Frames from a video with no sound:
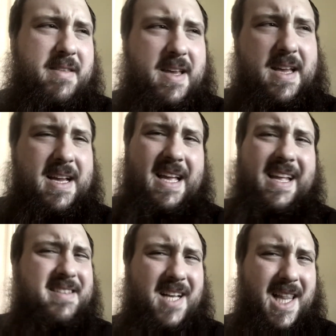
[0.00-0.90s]
the
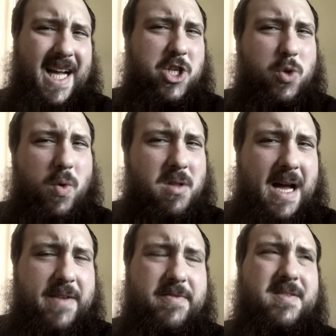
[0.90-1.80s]
intellectual
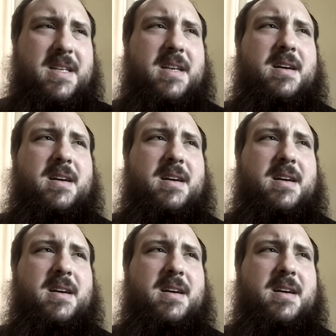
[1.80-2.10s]
life,